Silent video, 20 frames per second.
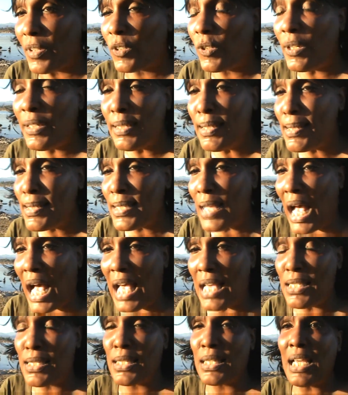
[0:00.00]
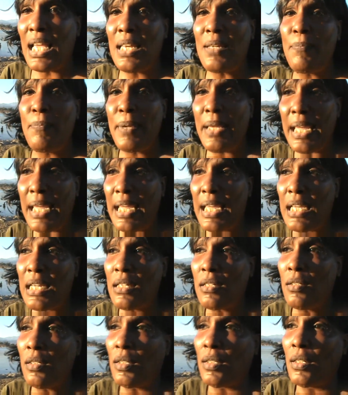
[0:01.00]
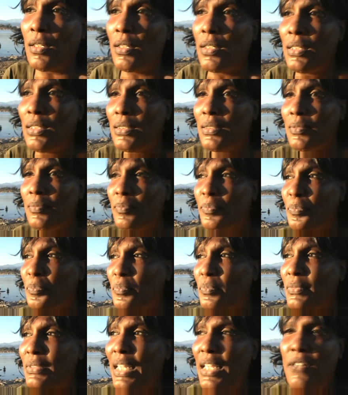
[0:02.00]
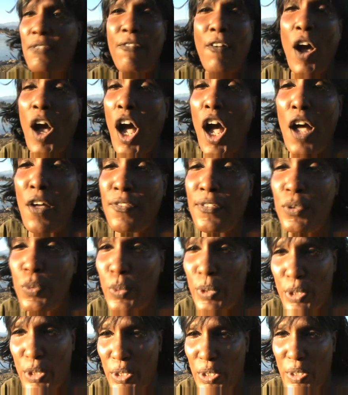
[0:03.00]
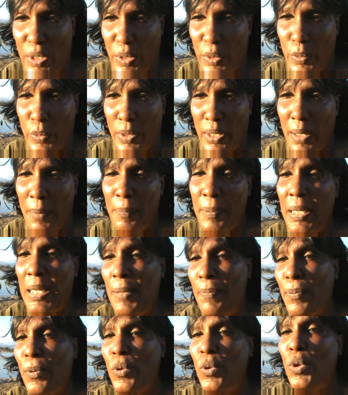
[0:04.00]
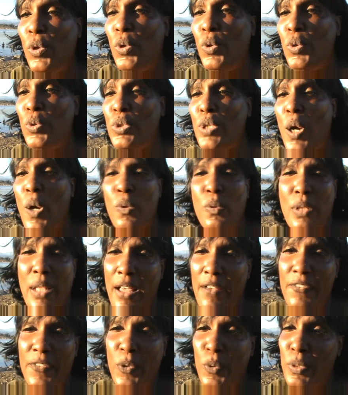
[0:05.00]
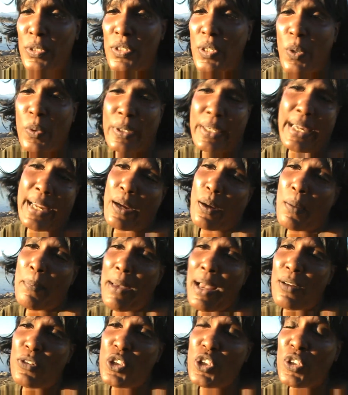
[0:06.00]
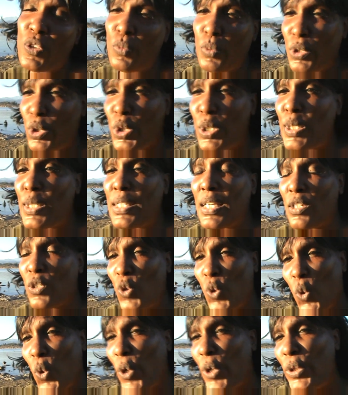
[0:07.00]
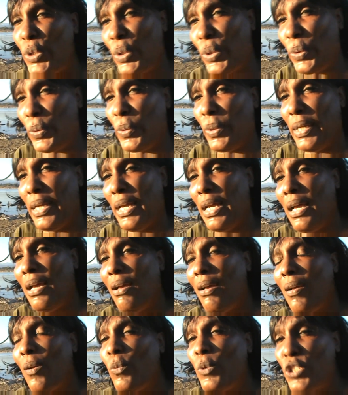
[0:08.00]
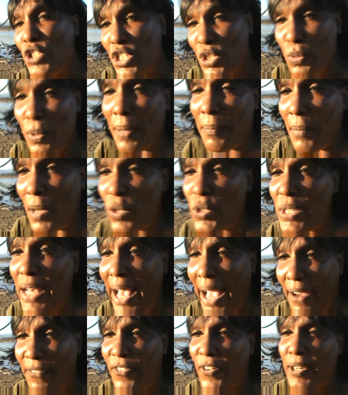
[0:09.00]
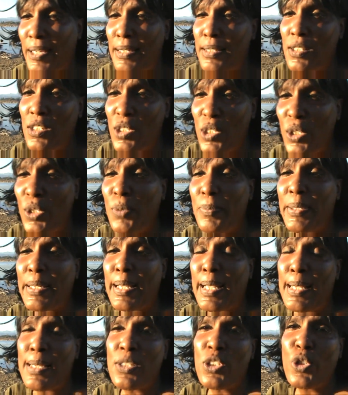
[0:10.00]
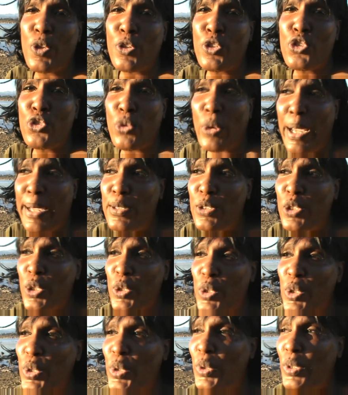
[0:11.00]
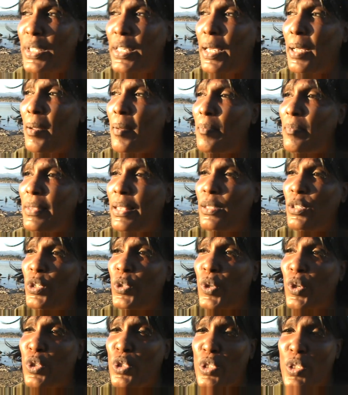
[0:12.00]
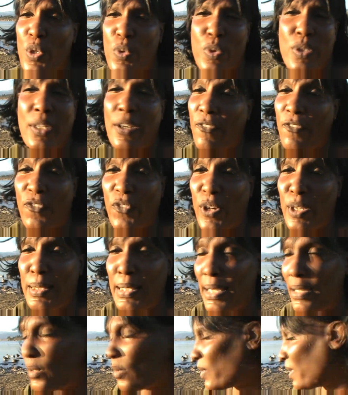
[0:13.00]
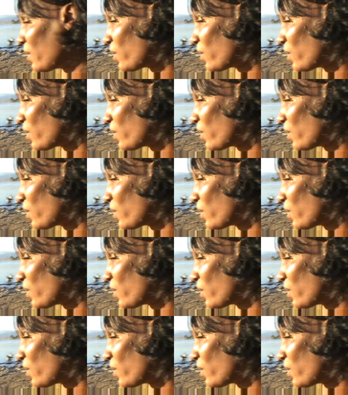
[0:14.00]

criticizing and being involved with you people who don't love you and don't care about you will just ignore you, which is what most Africans do because you're strangers to them, that you're so different, they don't